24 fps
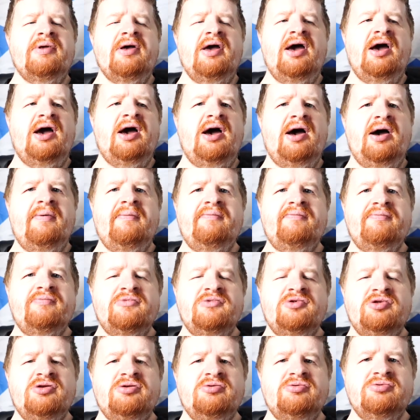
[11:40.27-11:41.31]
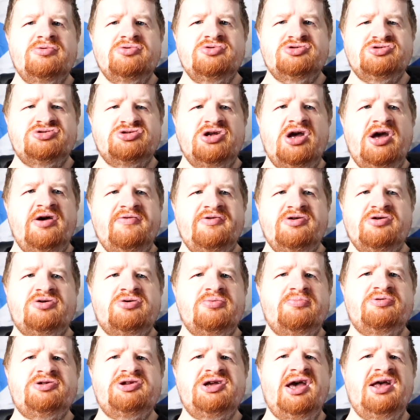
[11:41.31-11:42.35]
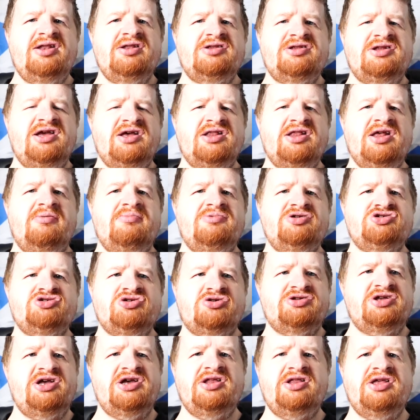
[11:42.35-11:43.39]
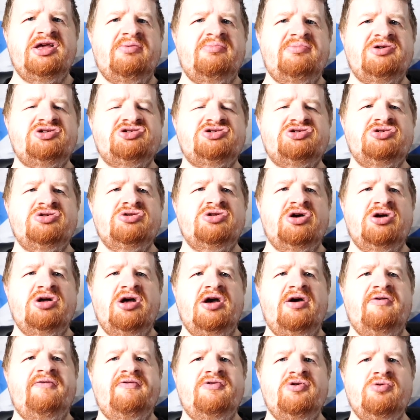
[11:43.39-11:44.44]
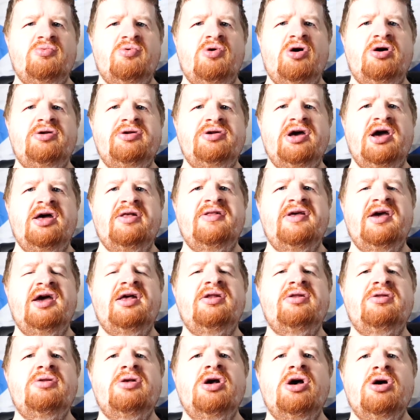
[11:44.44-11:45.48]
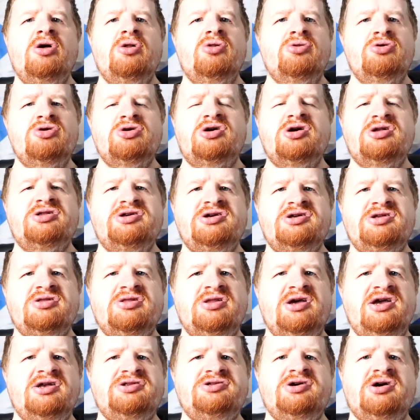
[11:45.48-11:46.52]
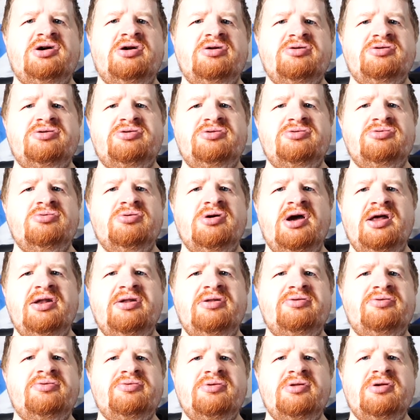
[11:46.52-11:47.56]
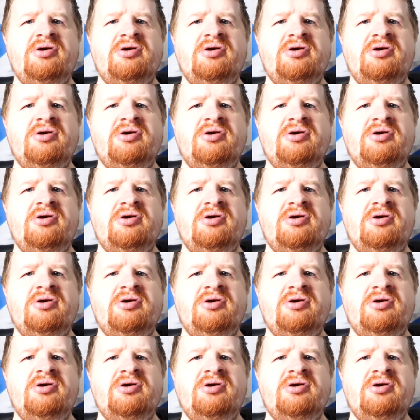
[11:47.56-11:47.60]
Uh, you, uh, you can pretend take the image or take the image that if you want and then look at it later you know and